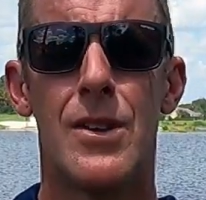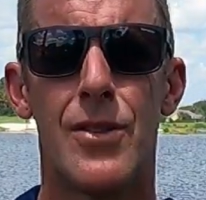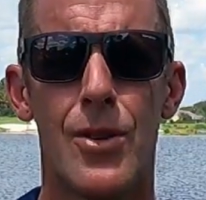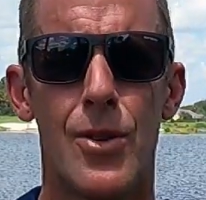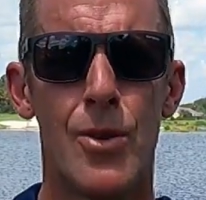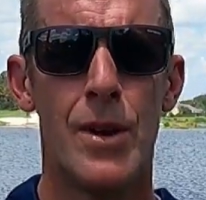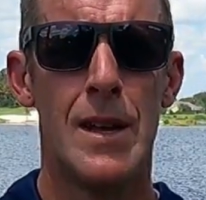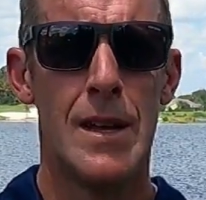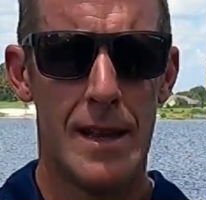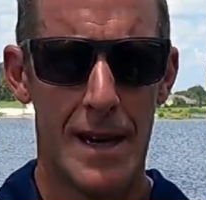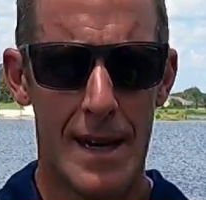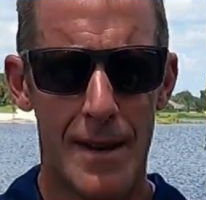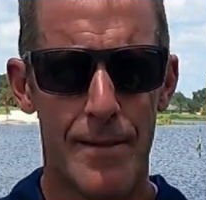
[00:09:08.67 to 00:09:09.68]
So
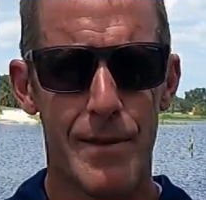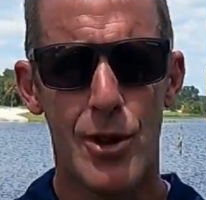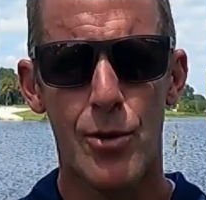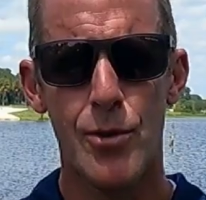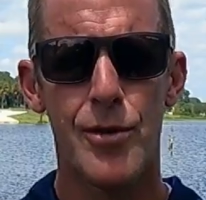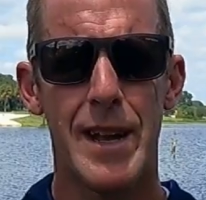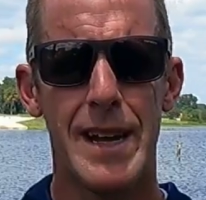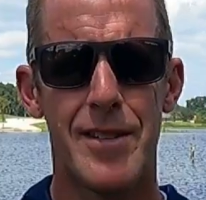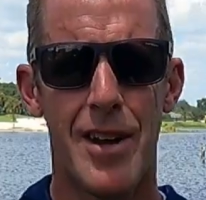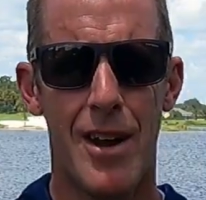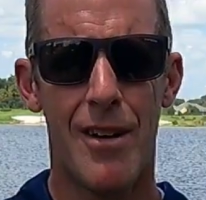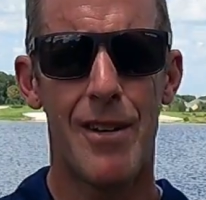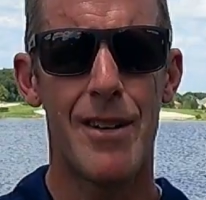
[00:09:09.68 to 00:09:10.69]
cruise
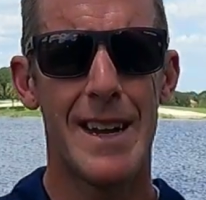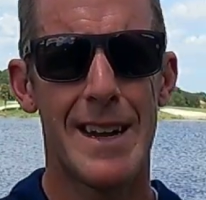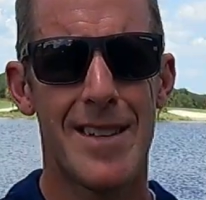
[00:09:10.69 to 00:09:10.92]
lines are